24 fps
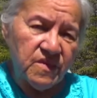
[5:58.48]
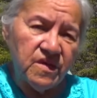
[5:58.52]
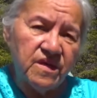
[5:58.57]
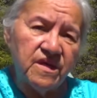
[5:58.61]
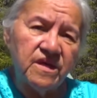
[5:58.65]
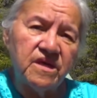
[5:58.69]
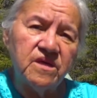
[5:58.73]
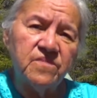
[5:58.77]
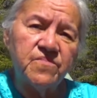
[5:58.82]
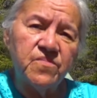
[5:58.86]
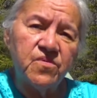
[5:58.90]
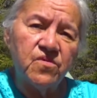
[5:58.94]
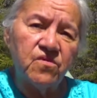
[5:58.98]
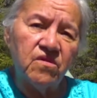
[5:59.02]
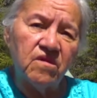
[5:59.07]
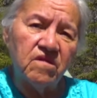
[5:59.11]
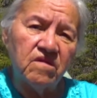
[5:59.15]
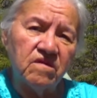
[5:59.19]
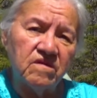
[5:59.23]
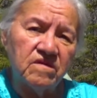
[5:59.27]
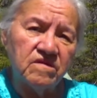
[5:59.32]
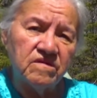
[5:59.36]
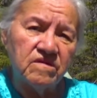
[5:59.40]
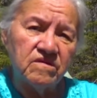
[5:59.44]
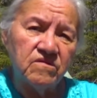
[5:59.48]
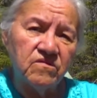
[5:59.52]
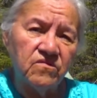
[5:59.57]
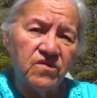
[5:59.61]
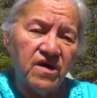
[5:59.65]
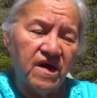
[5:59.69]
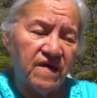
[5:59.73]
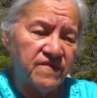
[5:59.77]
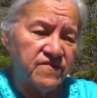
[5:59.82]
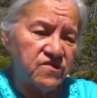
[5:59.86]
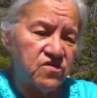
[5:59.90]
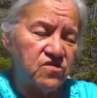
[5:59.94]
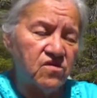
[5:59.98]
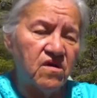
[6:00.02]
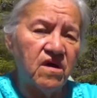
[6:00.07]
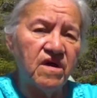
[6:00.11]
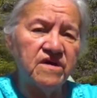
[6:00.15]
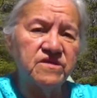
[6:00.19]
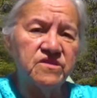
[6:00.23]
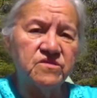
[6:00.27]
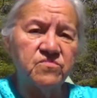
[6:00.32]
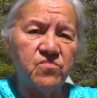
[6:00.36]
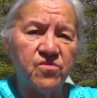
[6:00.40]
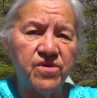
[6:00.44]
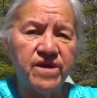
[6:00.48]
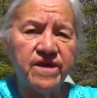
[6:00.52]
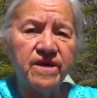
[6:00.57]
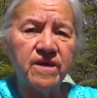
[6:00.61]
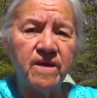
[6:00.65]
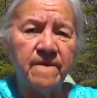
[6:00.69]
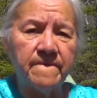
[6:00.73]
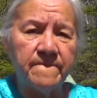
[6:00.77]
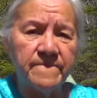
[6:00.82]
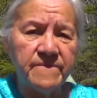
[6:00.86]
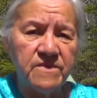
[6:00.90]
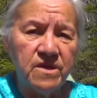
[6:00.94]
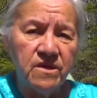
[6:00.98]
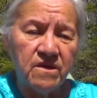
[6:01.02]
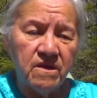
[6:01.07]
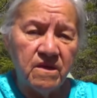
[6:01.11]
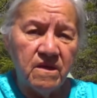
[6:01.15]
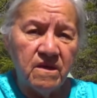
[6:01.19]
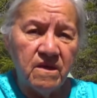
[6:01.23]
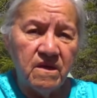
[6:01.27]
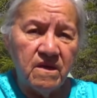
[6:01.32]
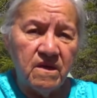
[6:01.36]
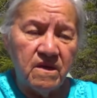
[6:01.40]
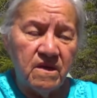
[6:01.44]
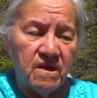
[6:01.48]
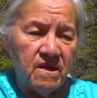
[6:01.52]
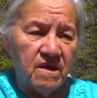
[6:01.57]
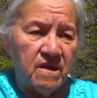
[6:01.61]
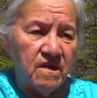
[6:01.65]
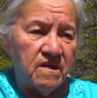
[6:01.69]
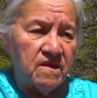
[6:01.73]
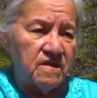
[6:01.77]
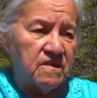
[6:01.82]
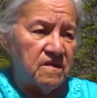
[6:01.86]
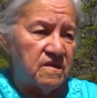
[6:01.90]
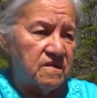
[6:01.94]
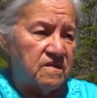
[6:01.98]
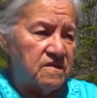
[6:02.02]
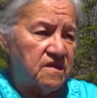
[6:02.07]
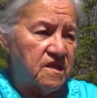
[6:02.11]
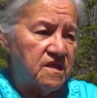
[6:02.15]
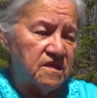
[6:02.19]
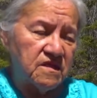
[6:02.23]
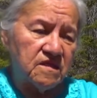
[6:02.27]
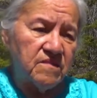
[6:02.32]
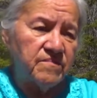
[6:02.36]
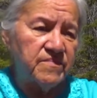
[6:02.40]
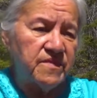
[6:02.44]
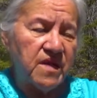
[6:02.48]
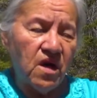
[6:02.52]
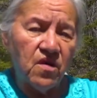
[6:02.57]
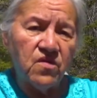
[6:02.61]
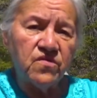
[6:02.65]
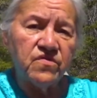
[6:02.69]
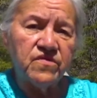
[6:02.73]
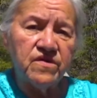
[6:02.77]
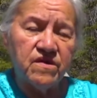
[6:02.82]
April after ice breakup. take them down